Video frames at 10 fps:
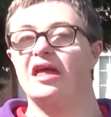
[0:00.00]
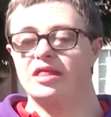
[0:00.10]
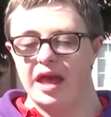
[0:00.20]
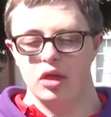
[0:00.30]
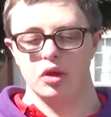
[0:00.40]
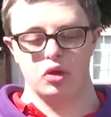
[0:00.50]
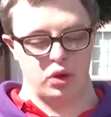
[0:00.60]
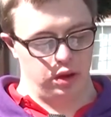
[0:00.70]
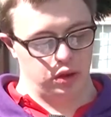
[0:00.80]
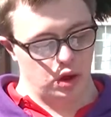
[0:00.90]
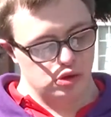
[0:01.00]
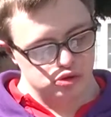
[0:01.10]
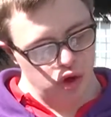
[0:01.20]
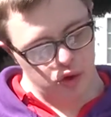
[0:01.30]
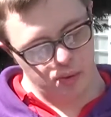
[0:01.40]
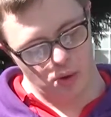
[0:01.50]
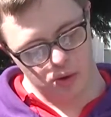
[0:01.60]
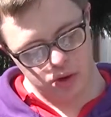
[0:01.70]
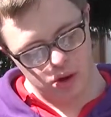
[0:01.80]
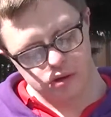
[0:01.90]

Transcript: is Theatre on Screen's news report.